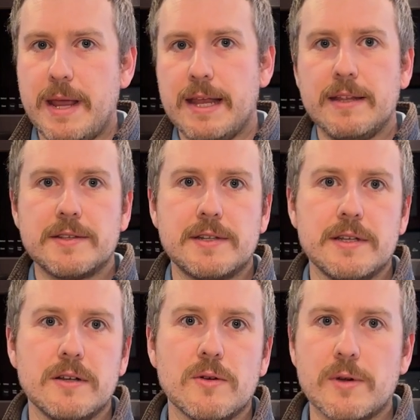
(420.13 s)
baking
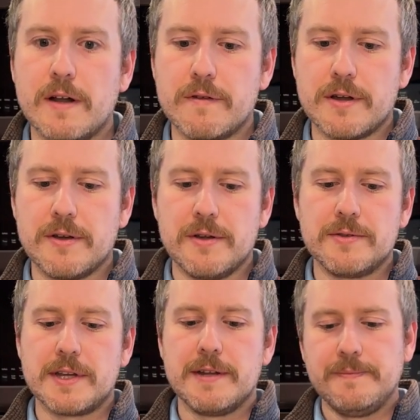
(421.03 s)
steel, or whatever you're
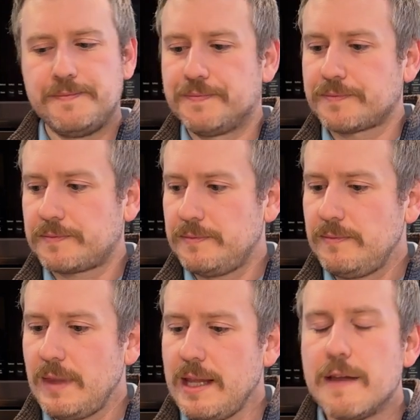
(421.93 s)
using.
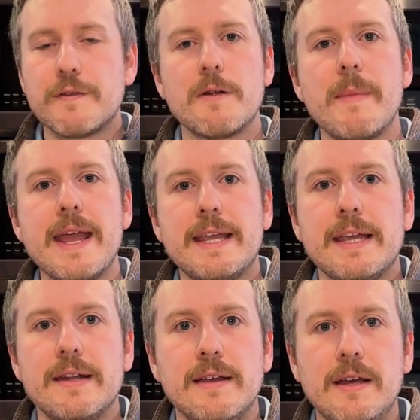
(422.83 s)
If you're
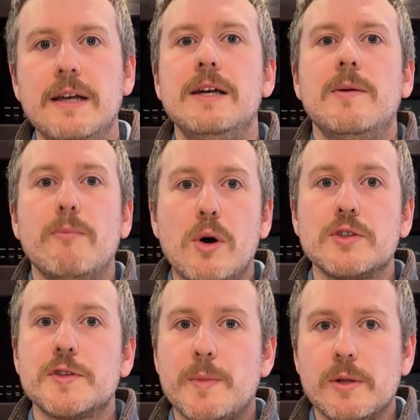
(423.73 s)
making
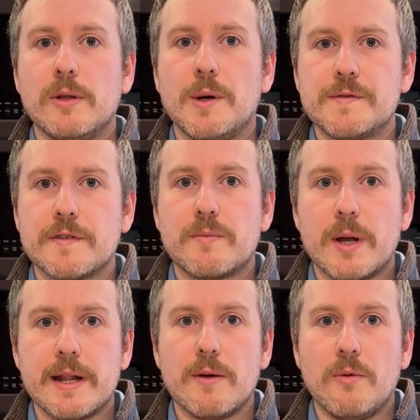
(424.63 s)
multiple loaves of
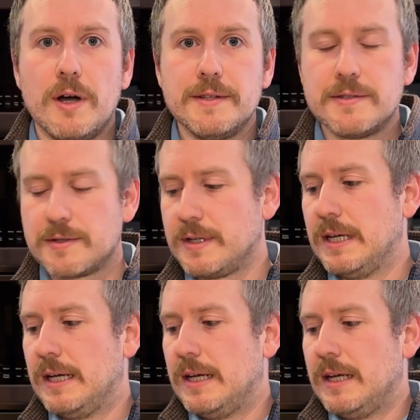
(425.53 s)
bread at once,
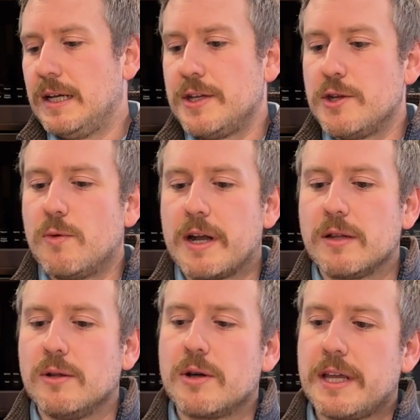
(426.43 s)
you'd want to
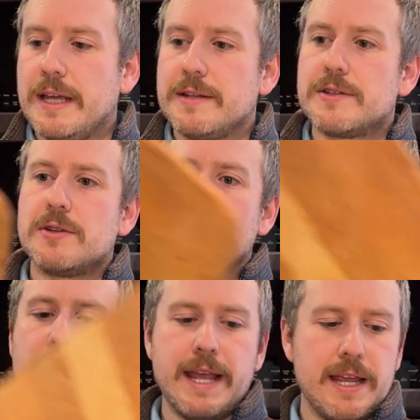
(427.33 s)
look
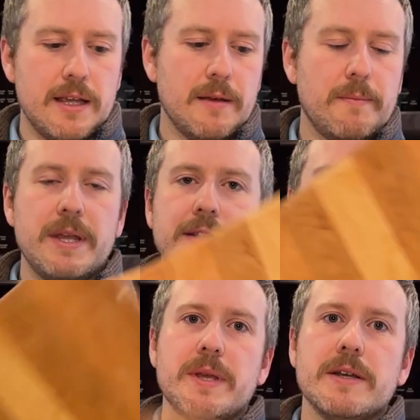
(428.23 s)
into a
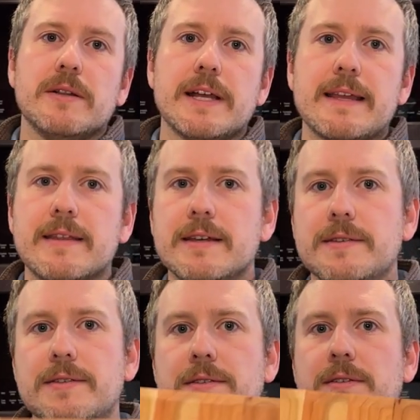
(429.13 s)
pizza peel like
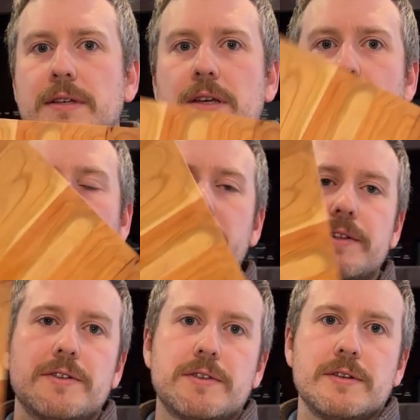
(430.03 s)
this,
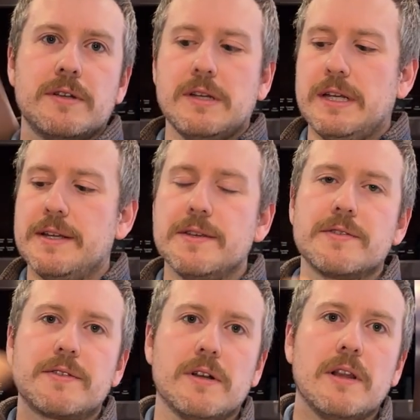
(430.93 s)
which
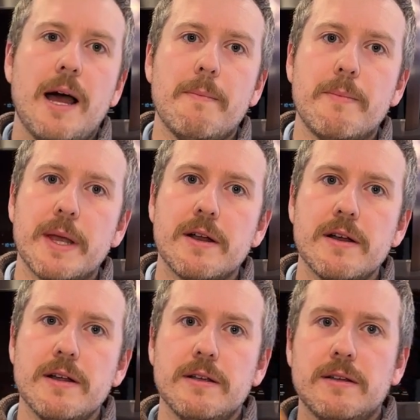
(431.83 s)
is a lot
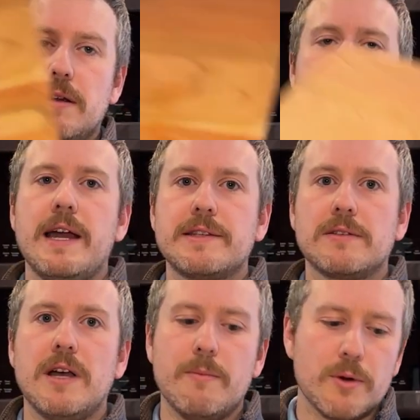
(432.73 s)
bigger, has a
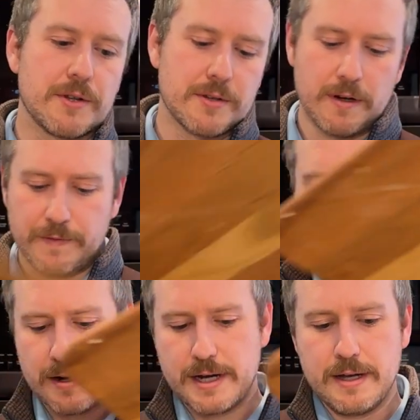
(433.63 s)
lot more surface
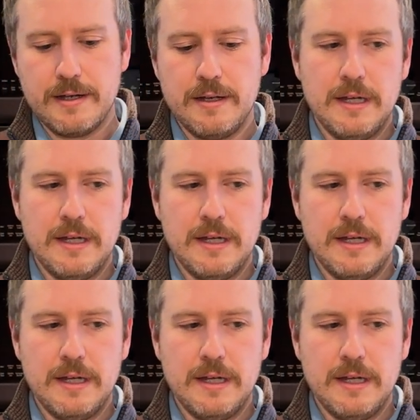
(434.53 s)
area.